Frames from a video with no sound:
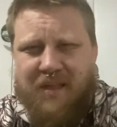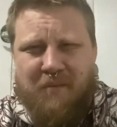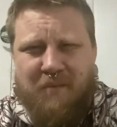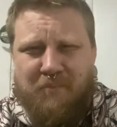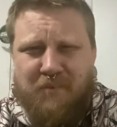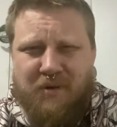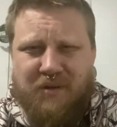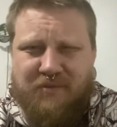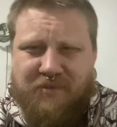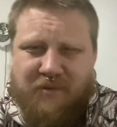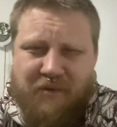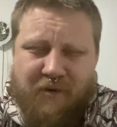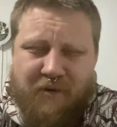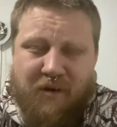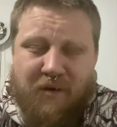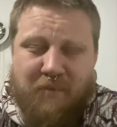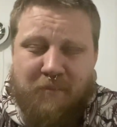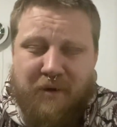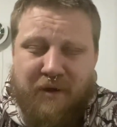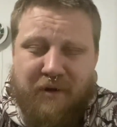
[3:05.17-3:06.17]
But there
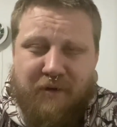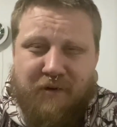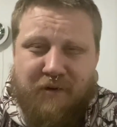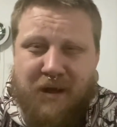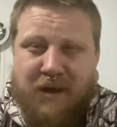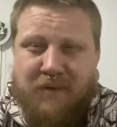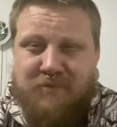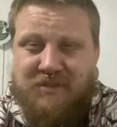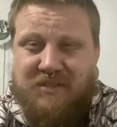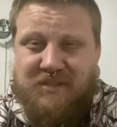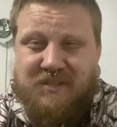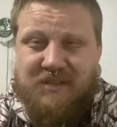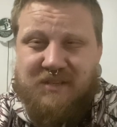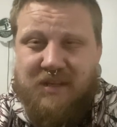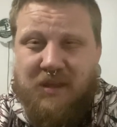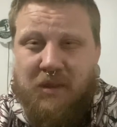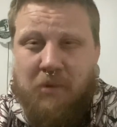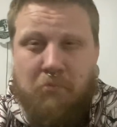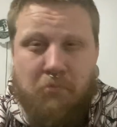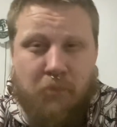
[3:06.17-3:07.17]
are better options
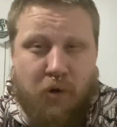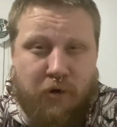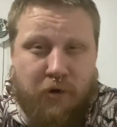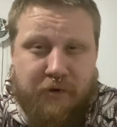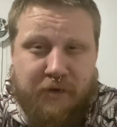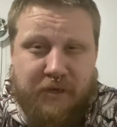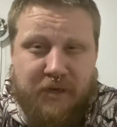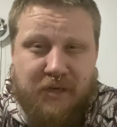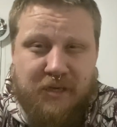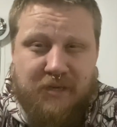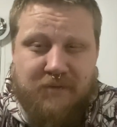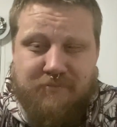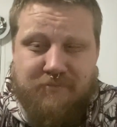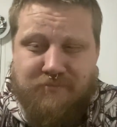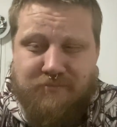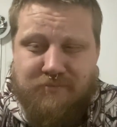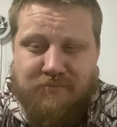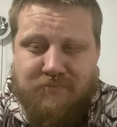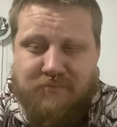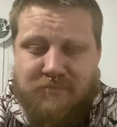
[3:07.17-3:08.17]
on the market.
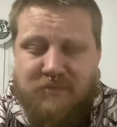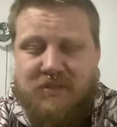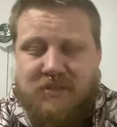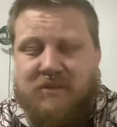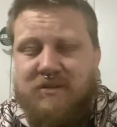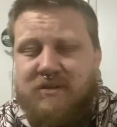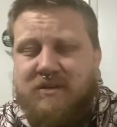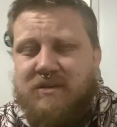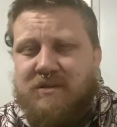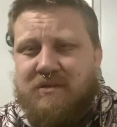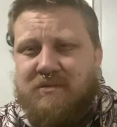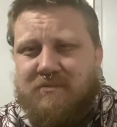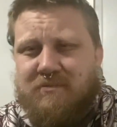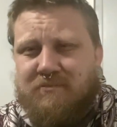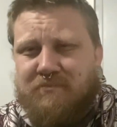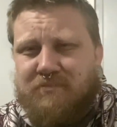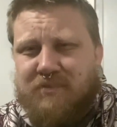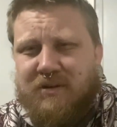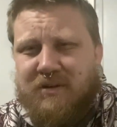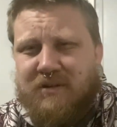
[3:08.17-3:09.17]

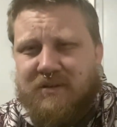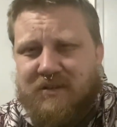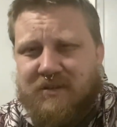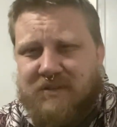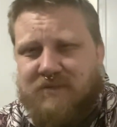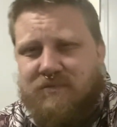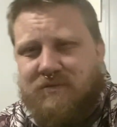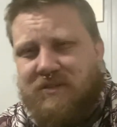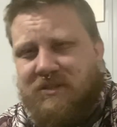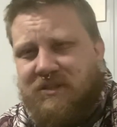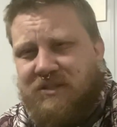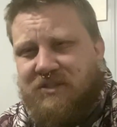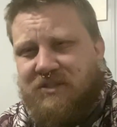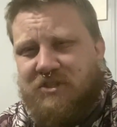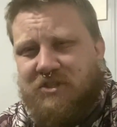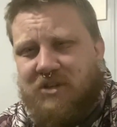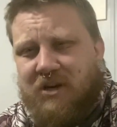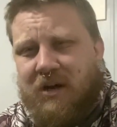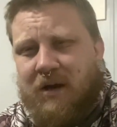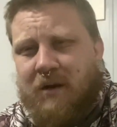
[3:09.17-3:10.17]
But this one does the
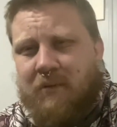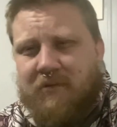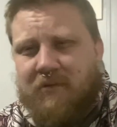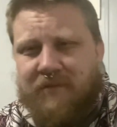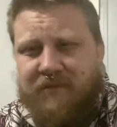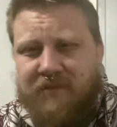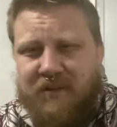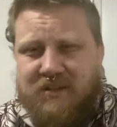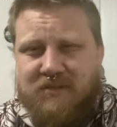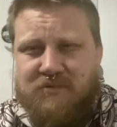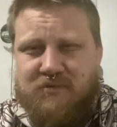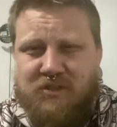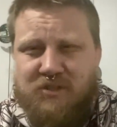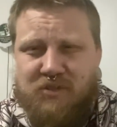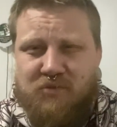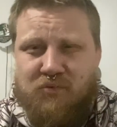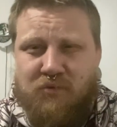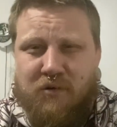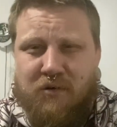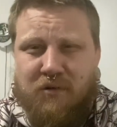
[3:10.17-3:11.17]
job if that's what
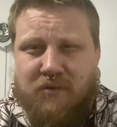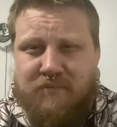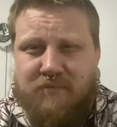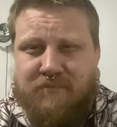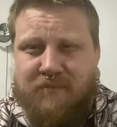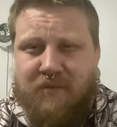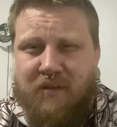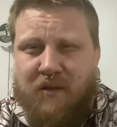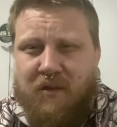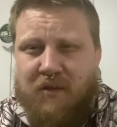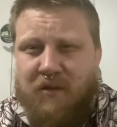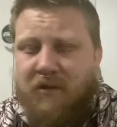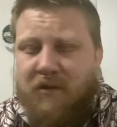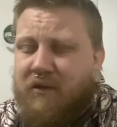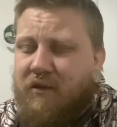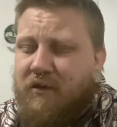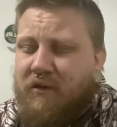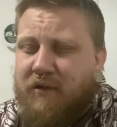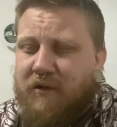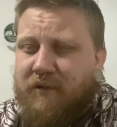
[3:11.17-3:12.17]
you want.
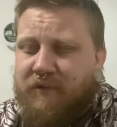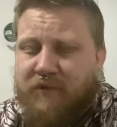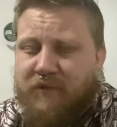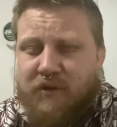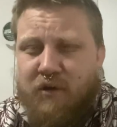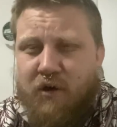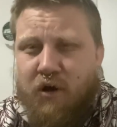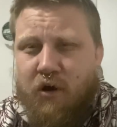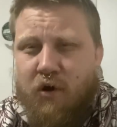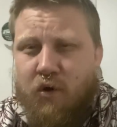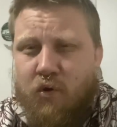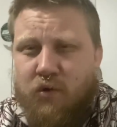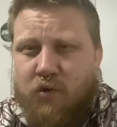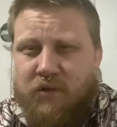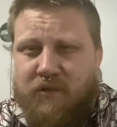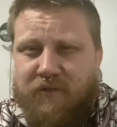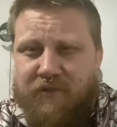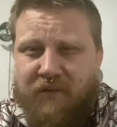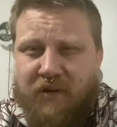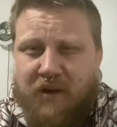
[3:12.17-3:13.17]
If you go and
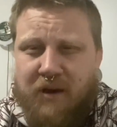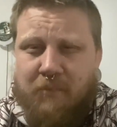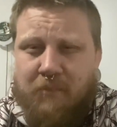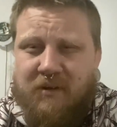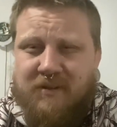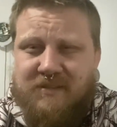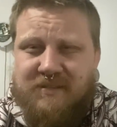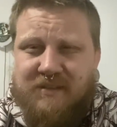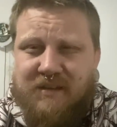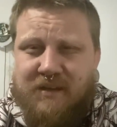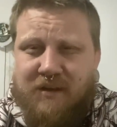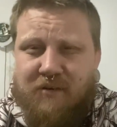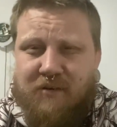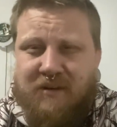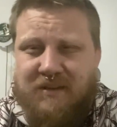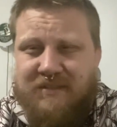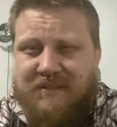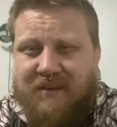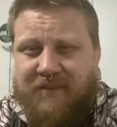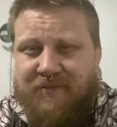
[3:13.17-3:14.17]
you find them on
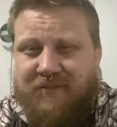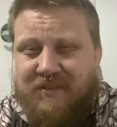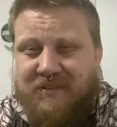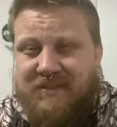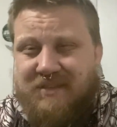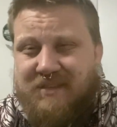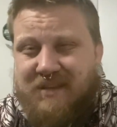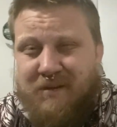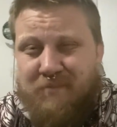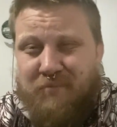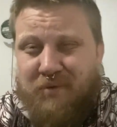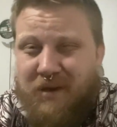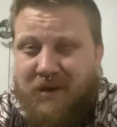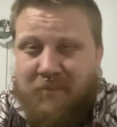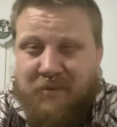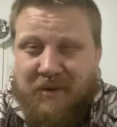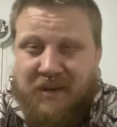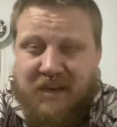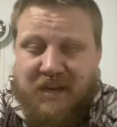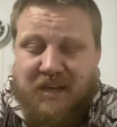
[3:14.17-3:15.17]
sale, I'd definitely say pick up
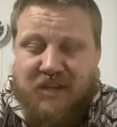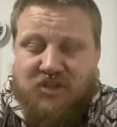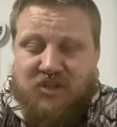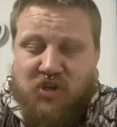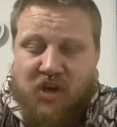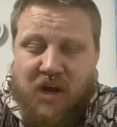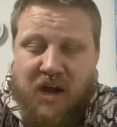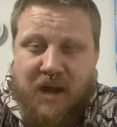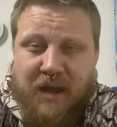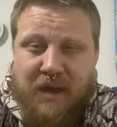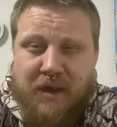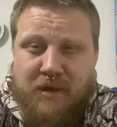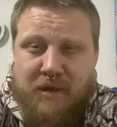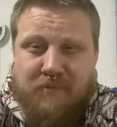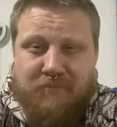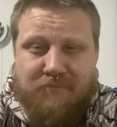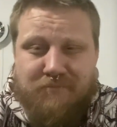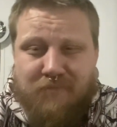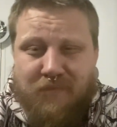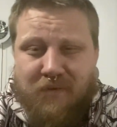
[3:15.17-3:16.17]
a can and try it.
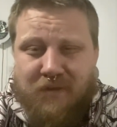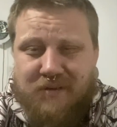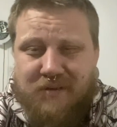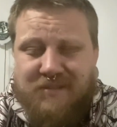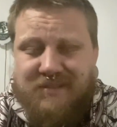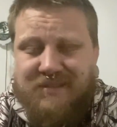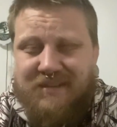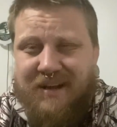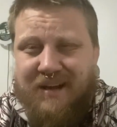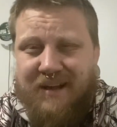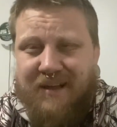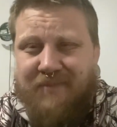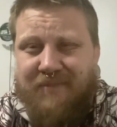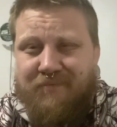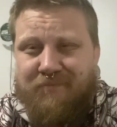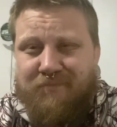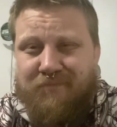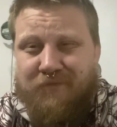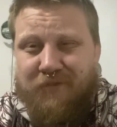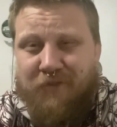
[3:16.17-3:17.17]
It's not
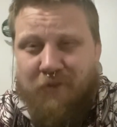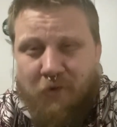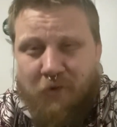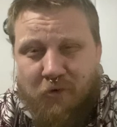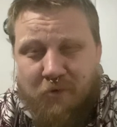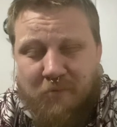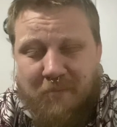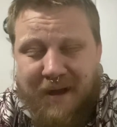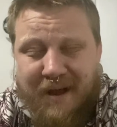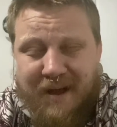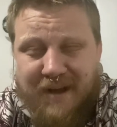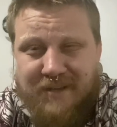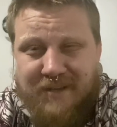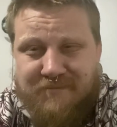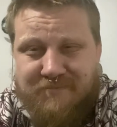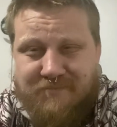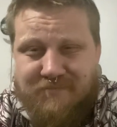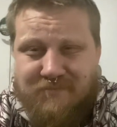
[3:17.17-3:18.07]
too bad.